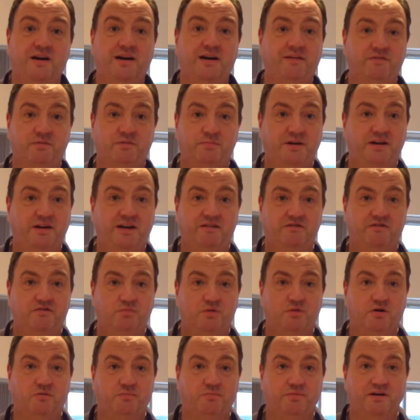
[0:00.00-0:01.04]
I'd love to be there as
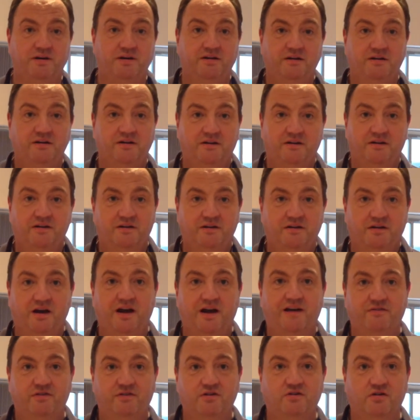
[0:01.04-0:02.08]
well, but I
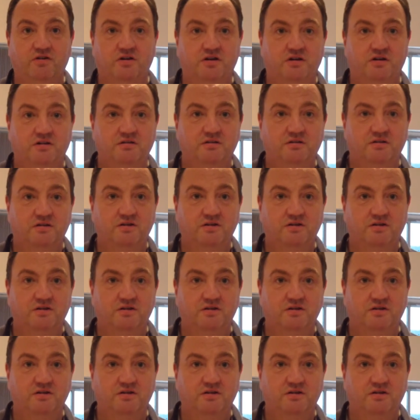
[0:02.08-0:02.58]
haven't got